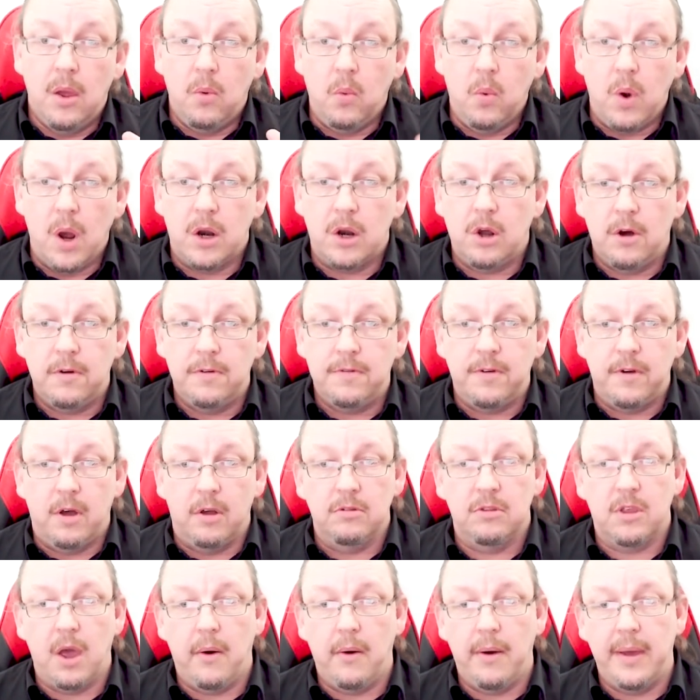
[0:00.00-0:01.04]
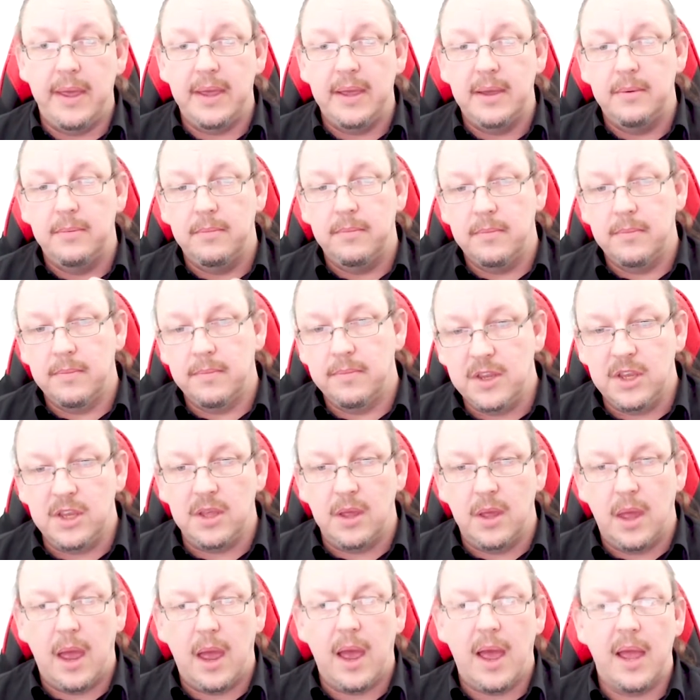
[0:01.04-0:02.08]
one off, ongoing,
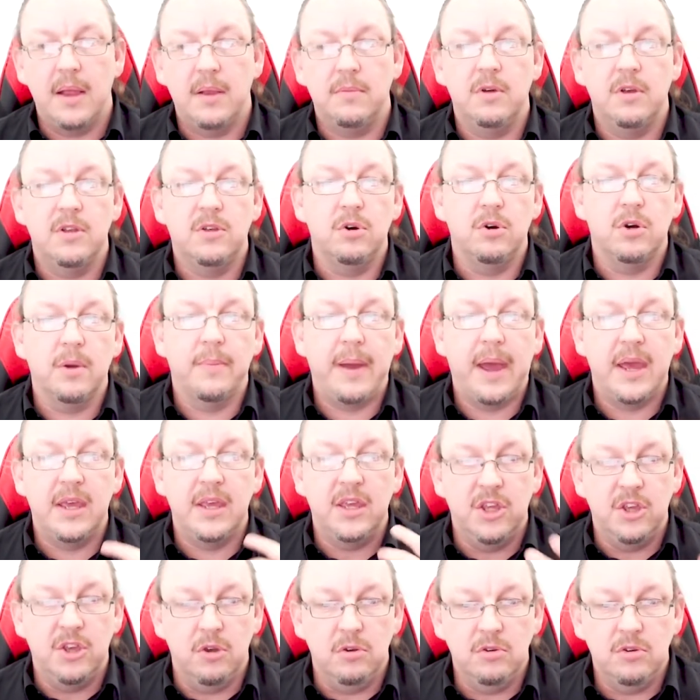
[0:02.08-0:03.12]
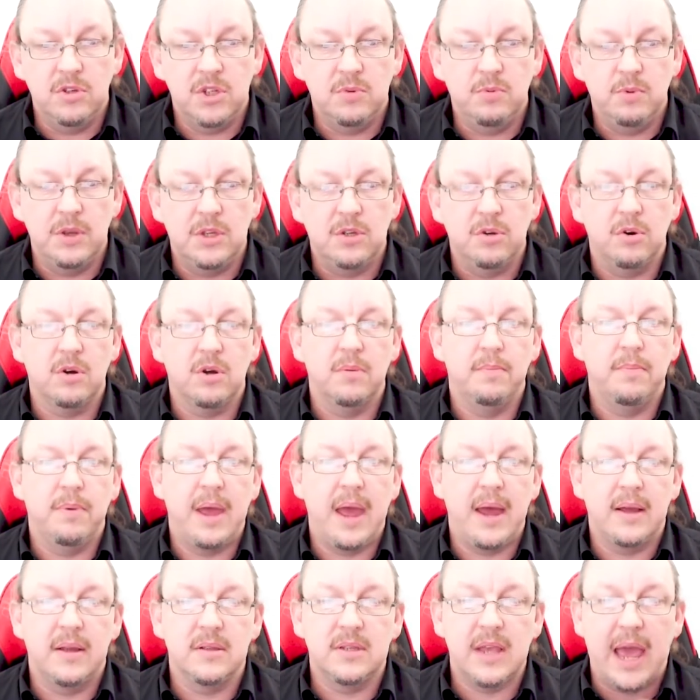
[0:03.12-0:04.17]
and we talk about use, we talk
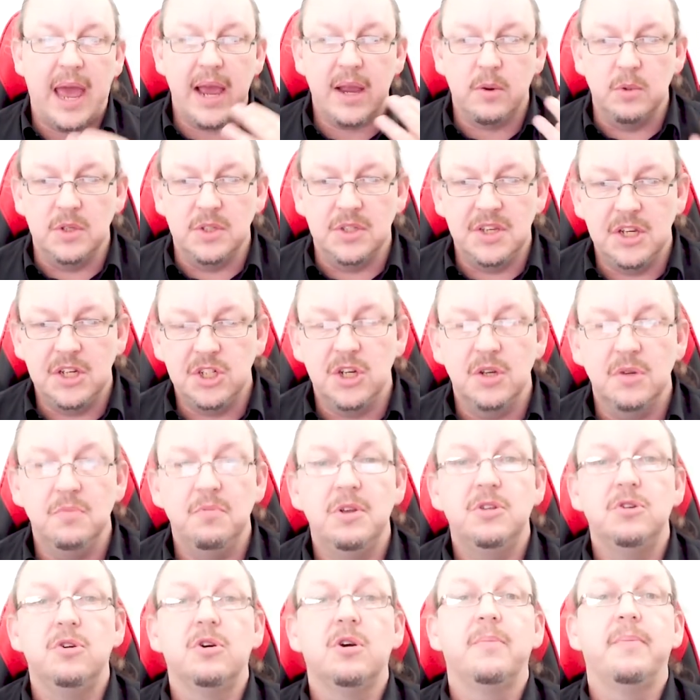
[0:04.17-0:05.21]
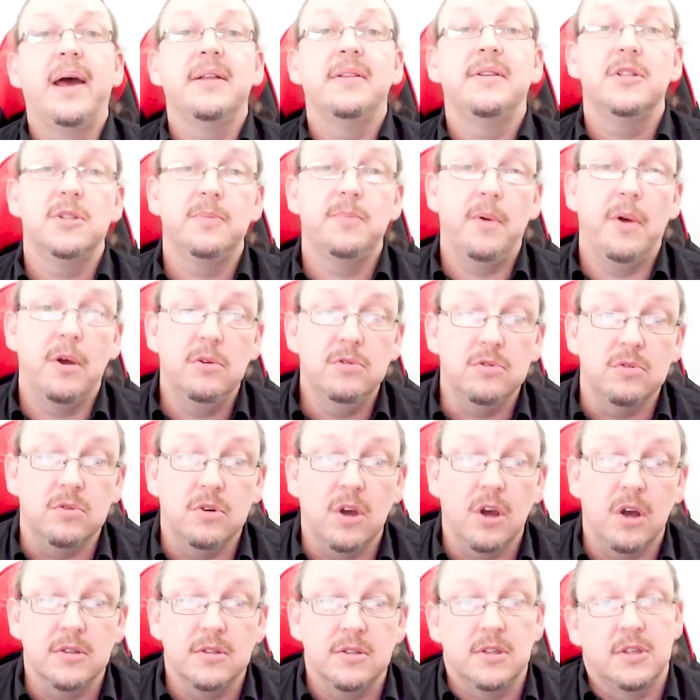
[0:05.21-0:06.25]
about acquisition, we talk about disposal
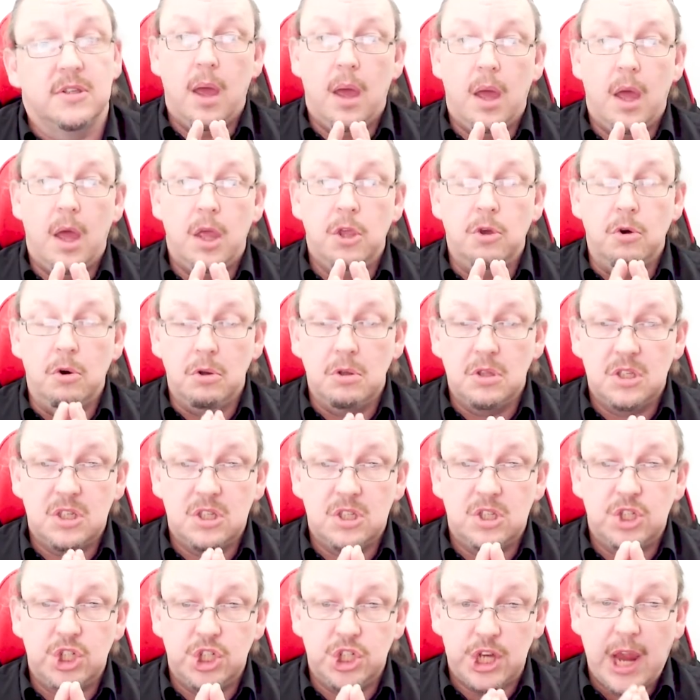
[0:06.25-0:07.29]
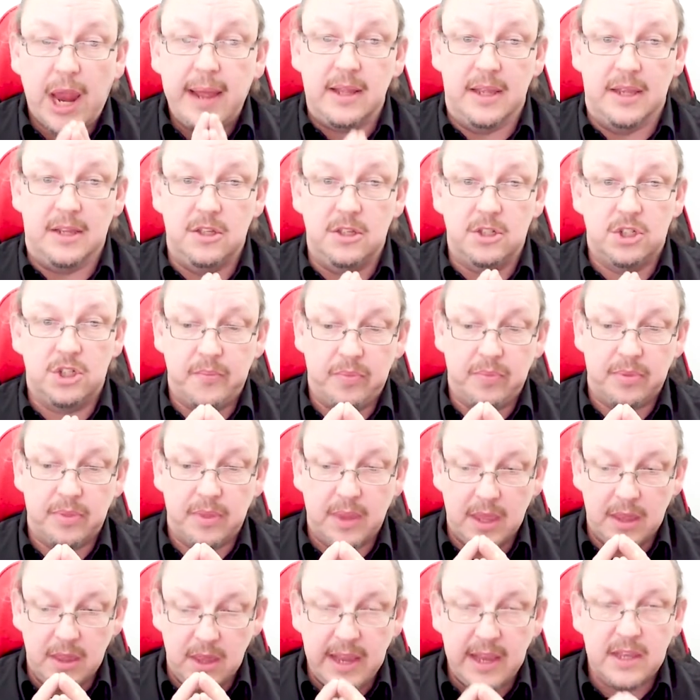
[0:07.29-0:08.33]
costs. Your challenge
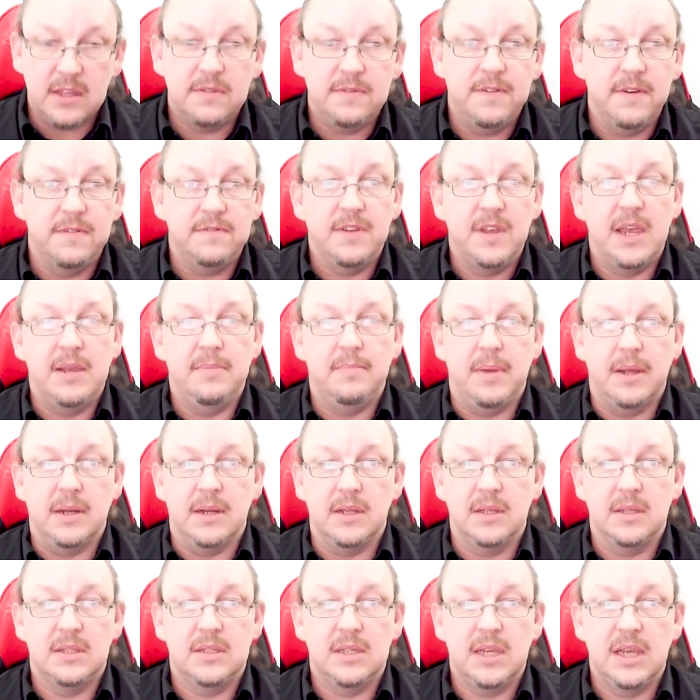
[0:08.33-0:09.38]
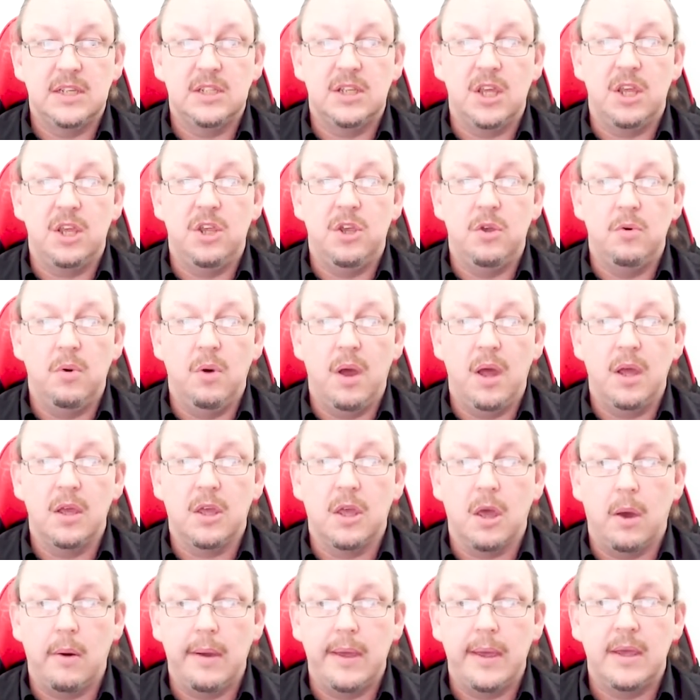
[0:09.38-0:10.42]
in the next 15 minutes is that you are
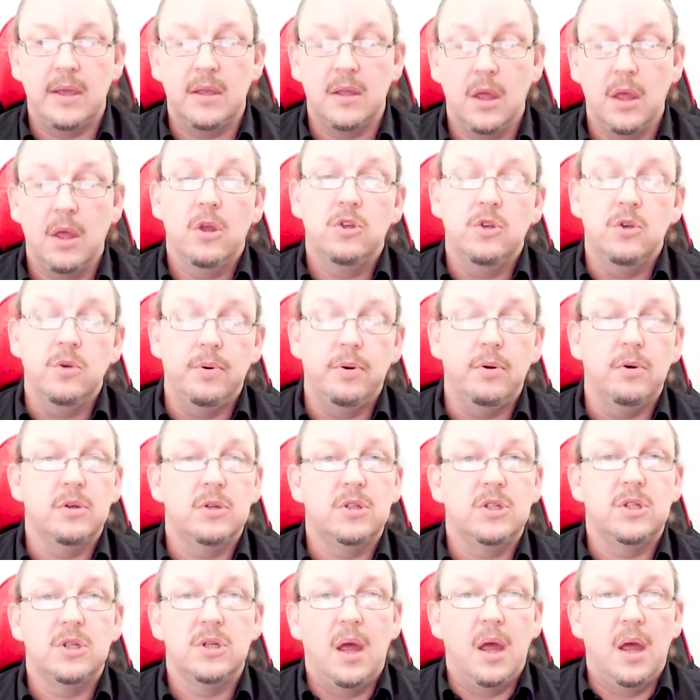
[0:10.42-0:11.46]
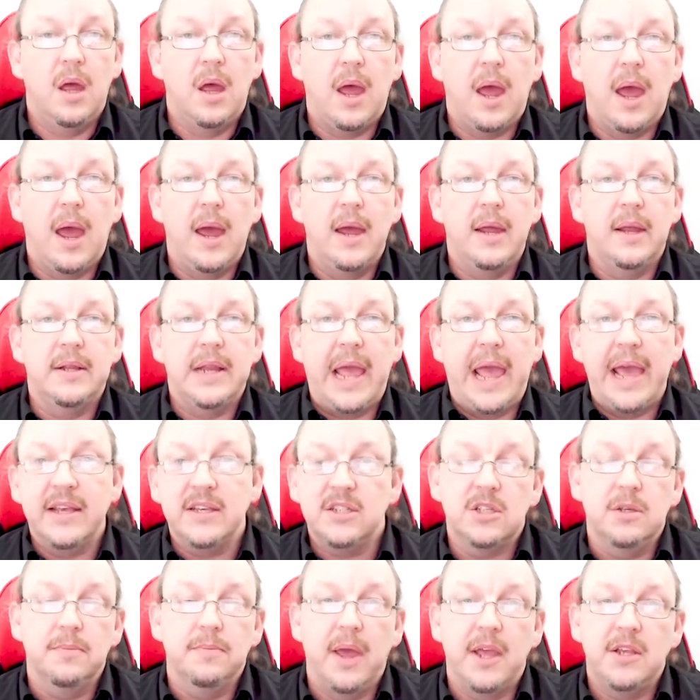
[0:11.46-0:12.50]
going to put an
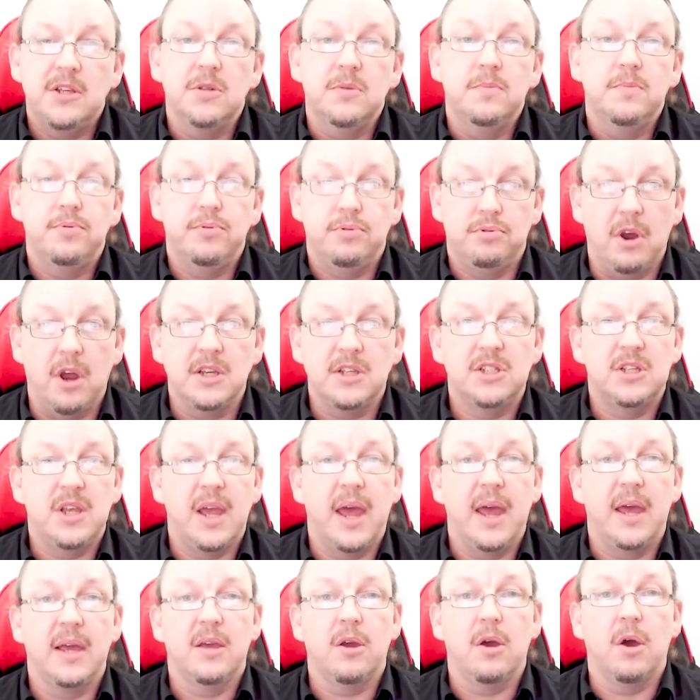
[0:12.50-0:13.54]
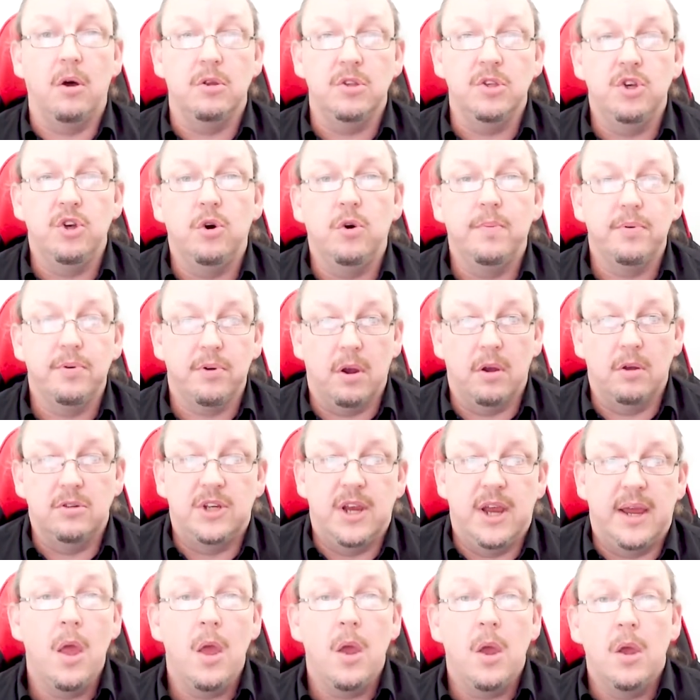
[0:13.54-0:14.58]
estimated price tag on your
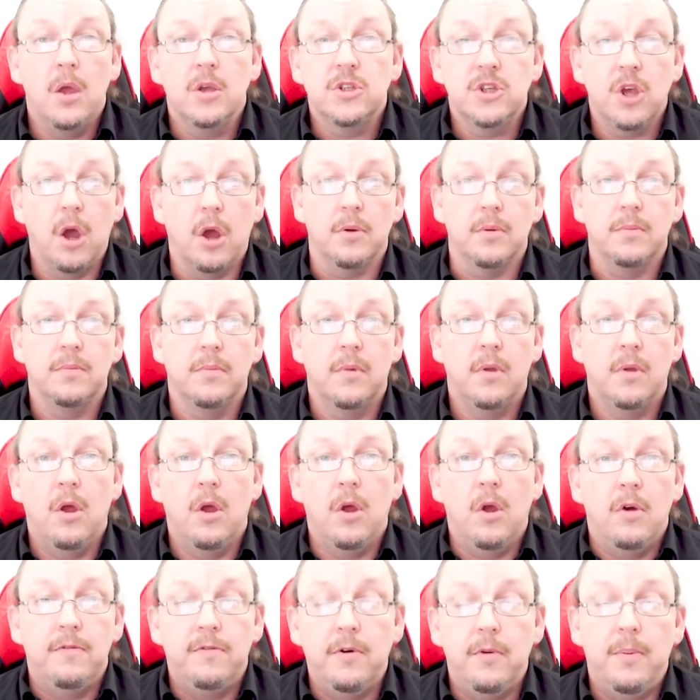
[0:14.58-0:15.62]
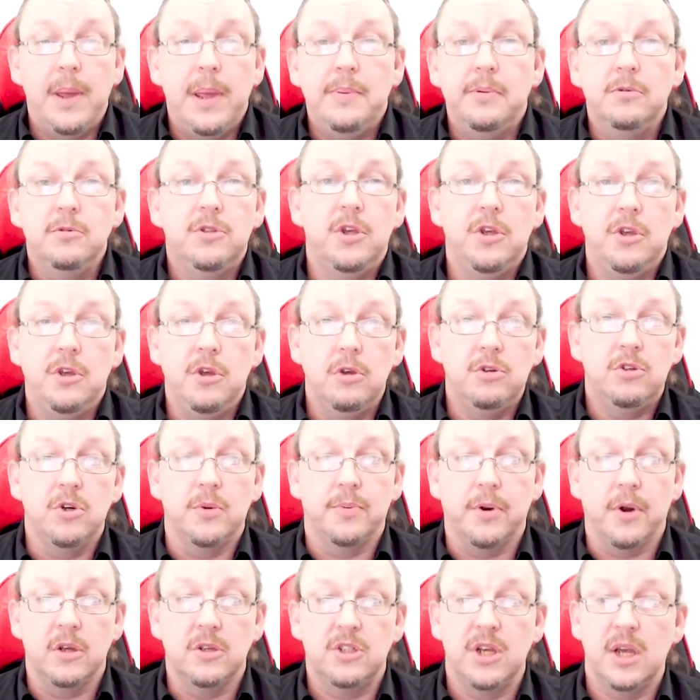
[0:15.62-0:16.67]
project. So, for people to use your
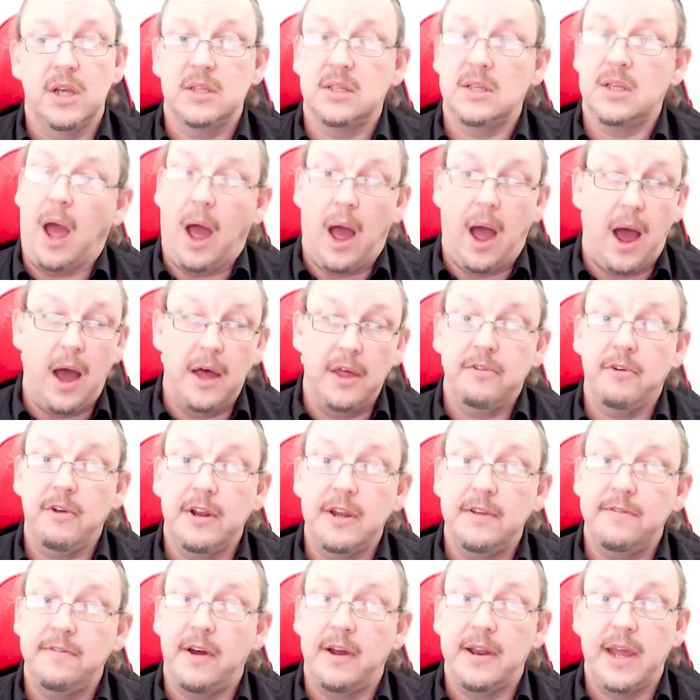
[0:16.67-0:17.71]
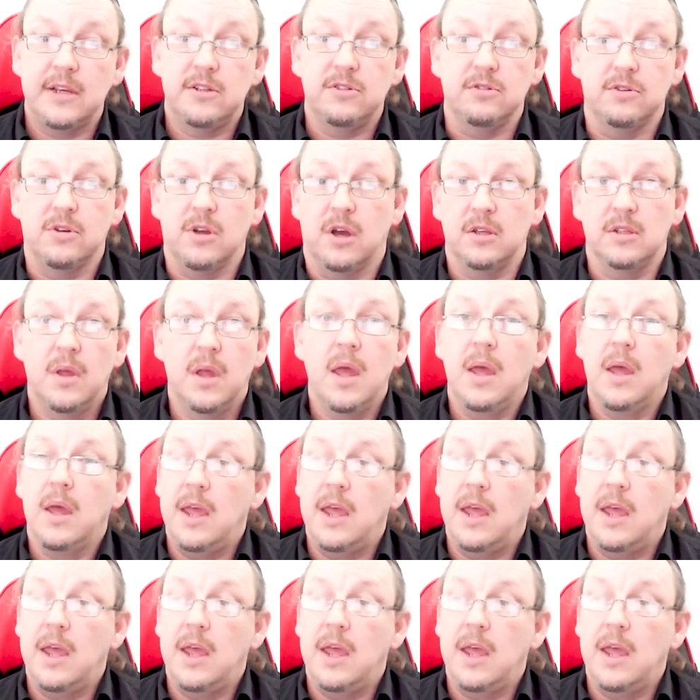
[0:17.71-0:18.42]
project, are there any financial costs?